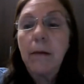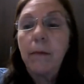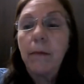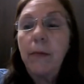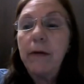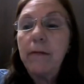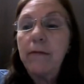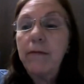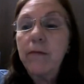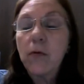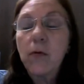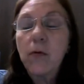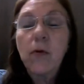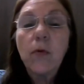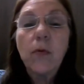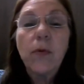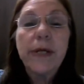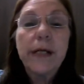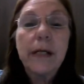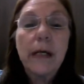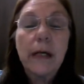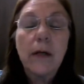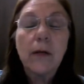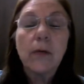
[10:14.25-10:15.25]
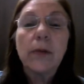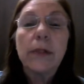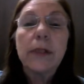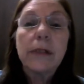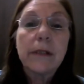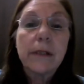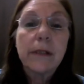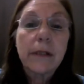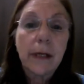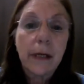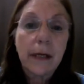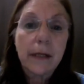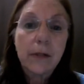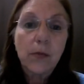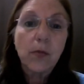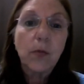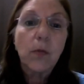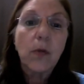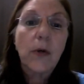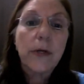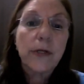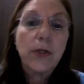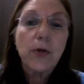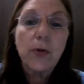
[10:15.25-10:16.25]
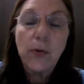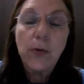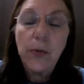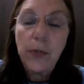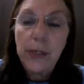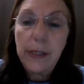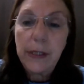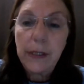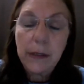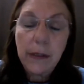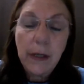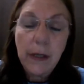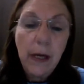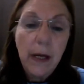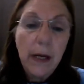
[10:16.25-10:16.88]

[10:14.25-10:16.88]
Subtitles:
before we don't discuss what you need.